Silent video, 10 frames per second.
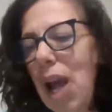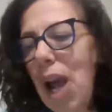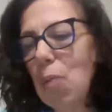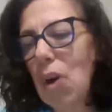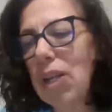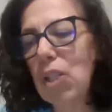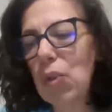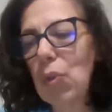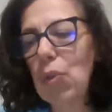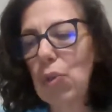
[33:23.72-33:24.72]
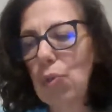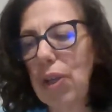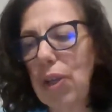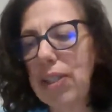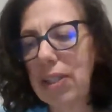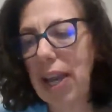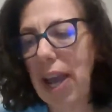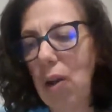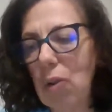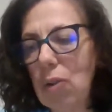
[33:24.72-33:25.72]
I want you to write
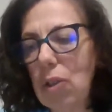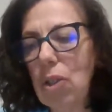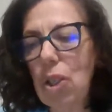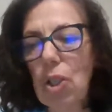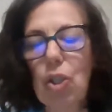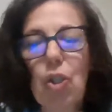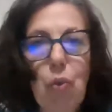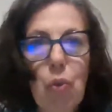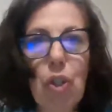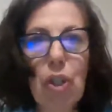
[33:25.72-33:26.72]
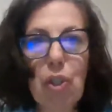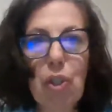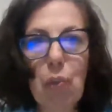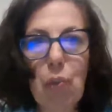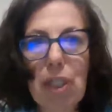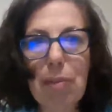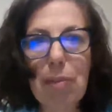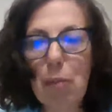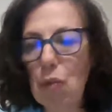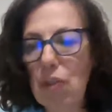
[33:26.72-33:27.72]
down your unique
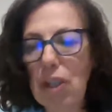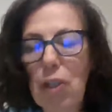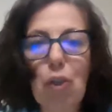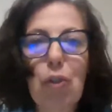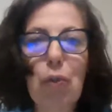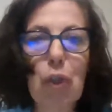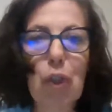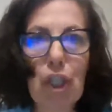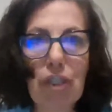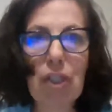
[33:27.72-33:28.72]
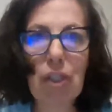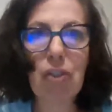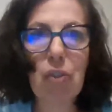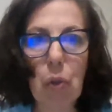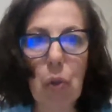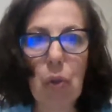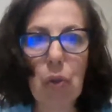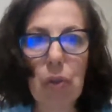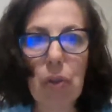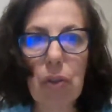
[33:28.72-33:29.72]
motivators for achieving this
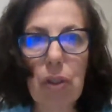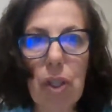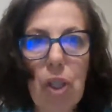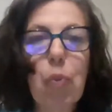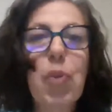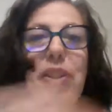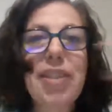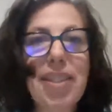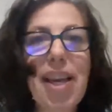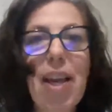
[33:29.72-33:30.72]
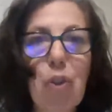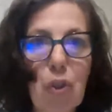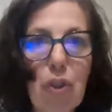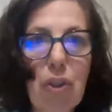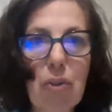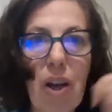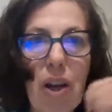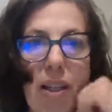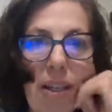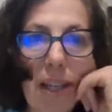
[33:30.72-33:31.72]
goal. So we did that earlier
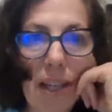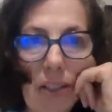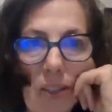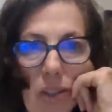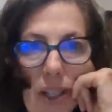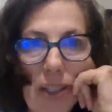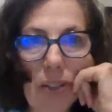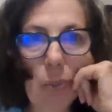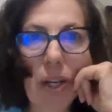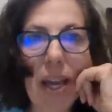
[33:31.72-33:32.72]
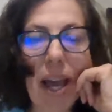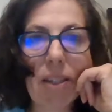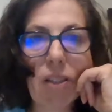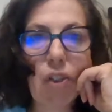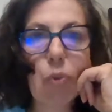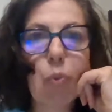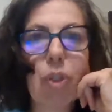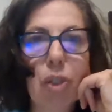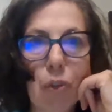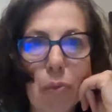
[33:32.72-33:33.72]
on in the exercise when I asked you,
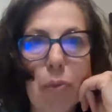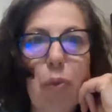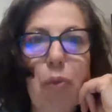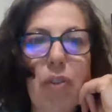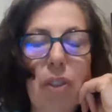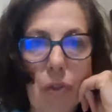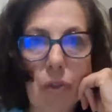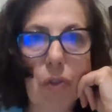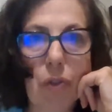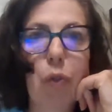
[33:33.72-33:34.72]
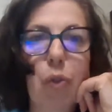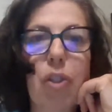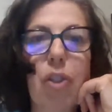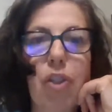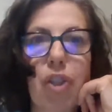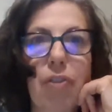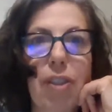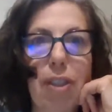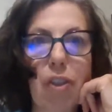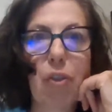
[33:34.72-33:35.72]
what are your motivators for
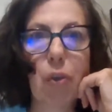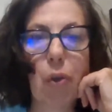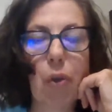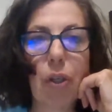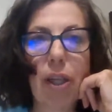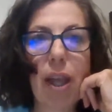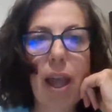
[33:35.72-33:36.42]
achieving this goal?